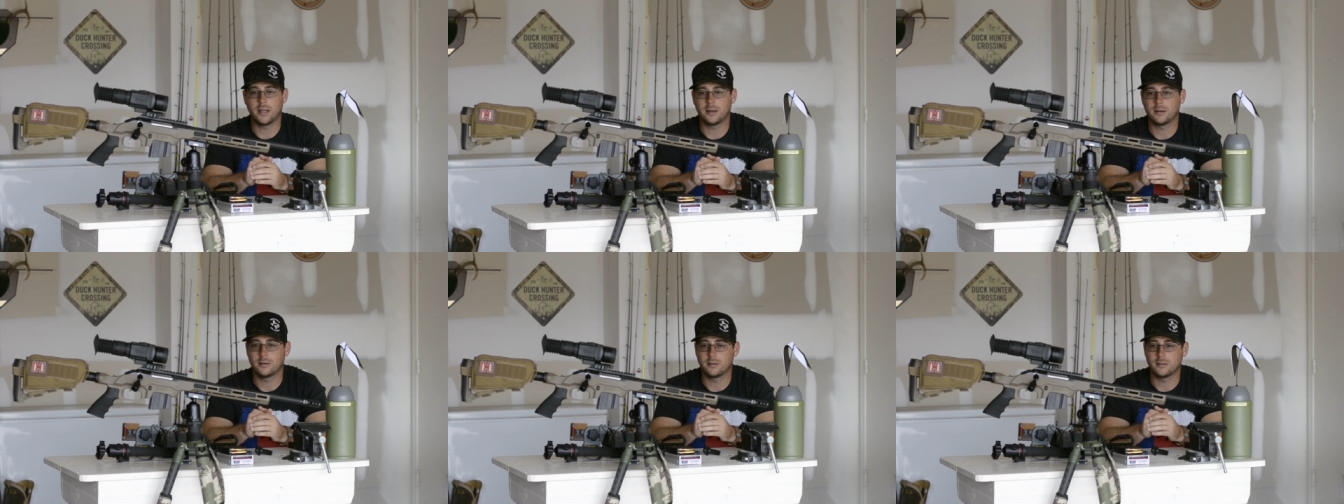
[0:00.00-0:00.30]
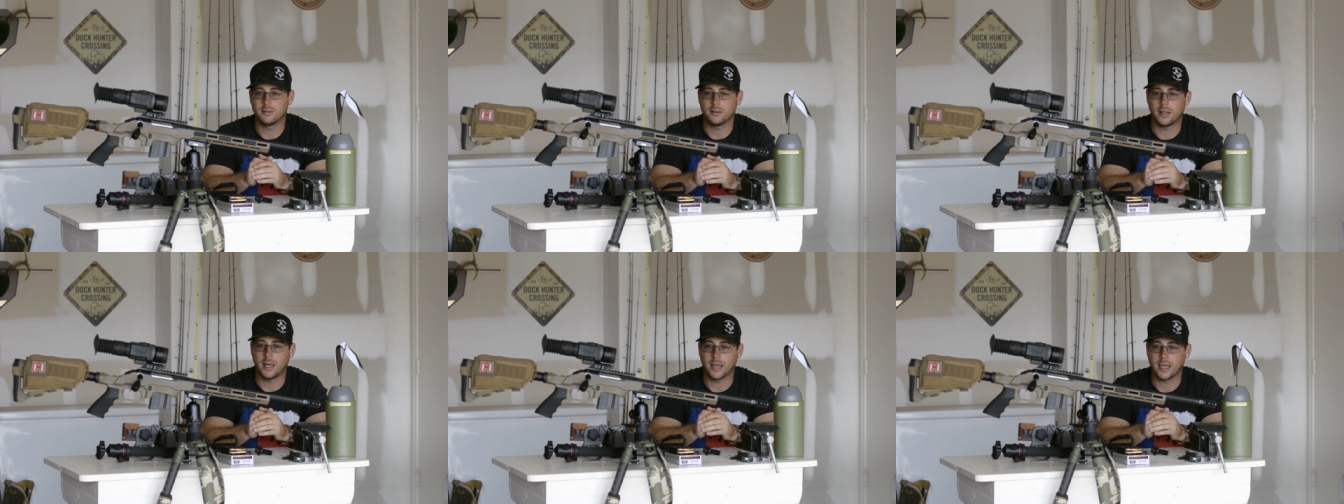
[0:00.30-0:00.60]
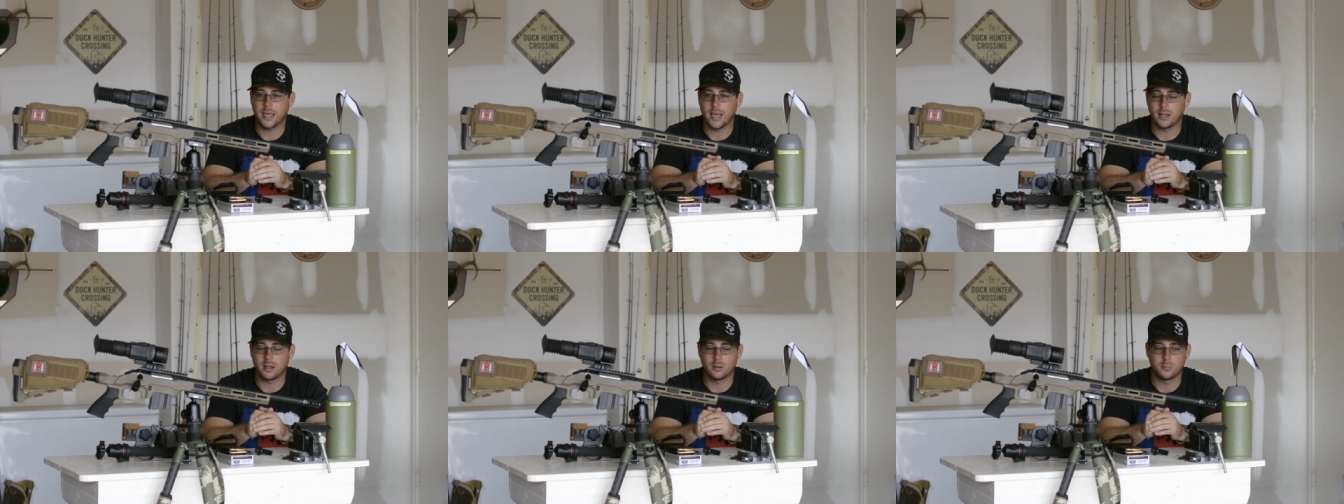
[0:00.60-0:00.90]
recommend
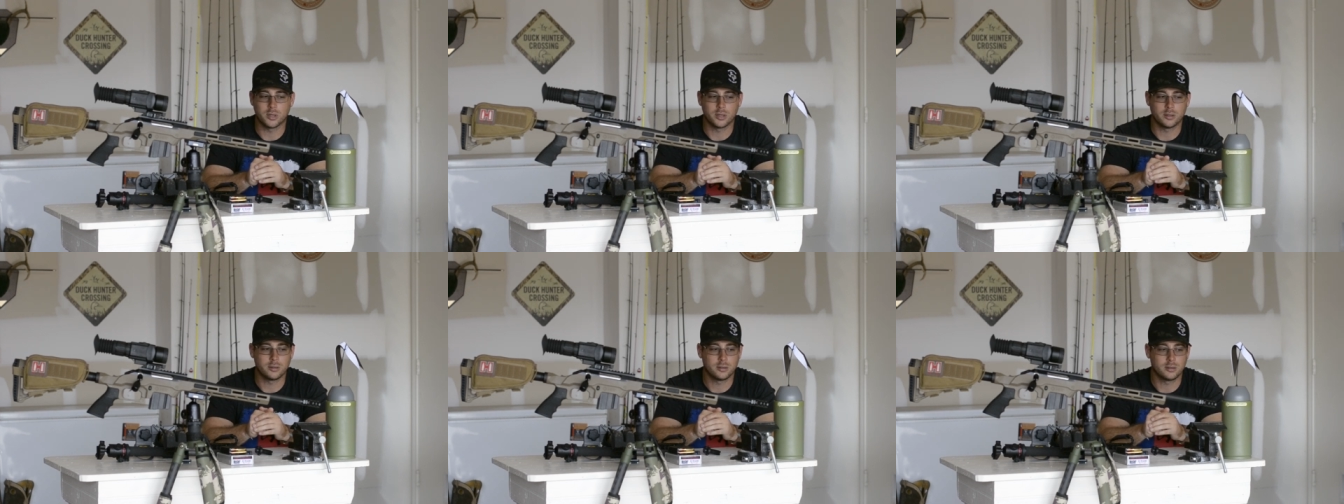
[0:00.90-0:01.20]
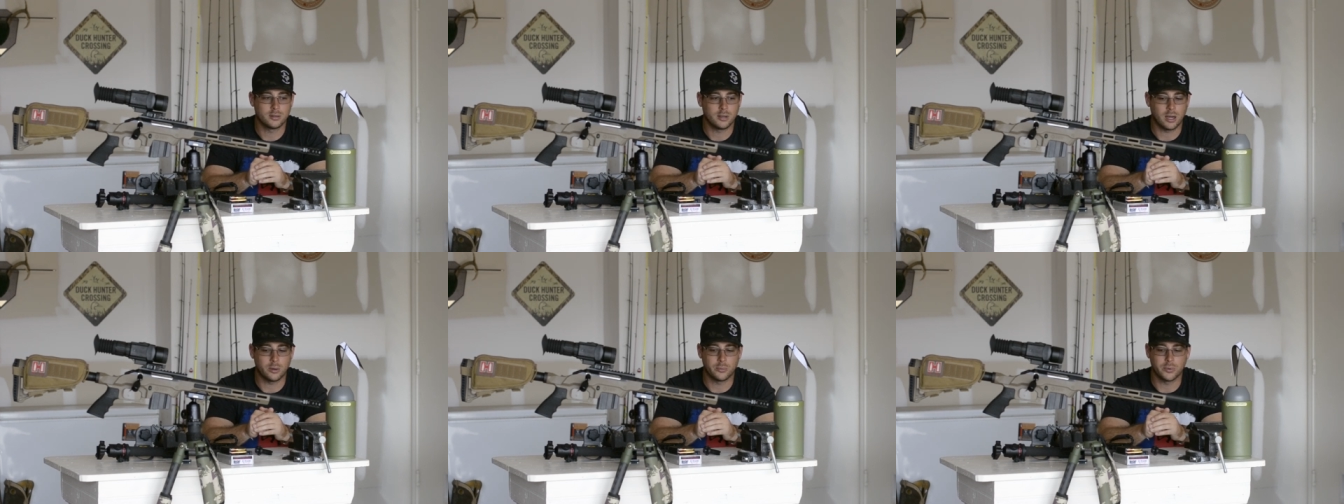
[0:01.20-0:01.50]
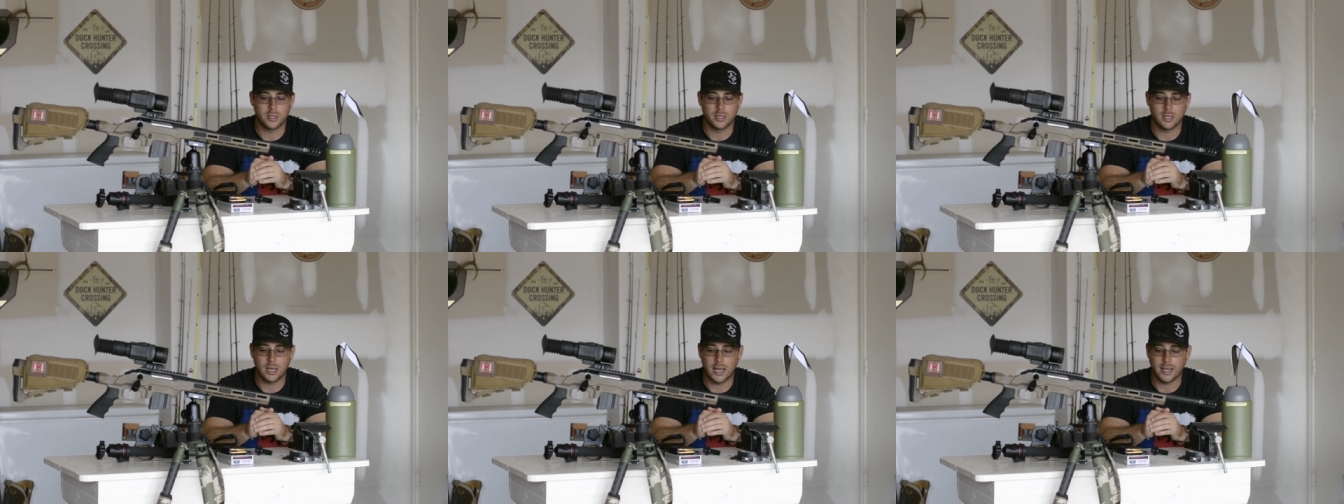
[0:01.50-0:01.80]
that that
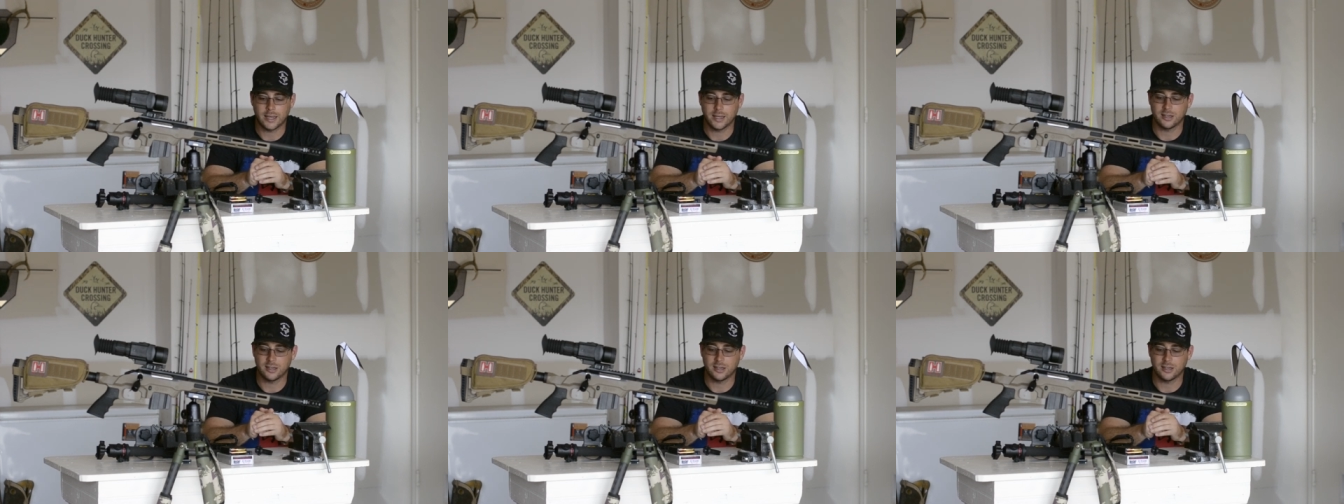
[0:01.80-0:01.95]
caliber.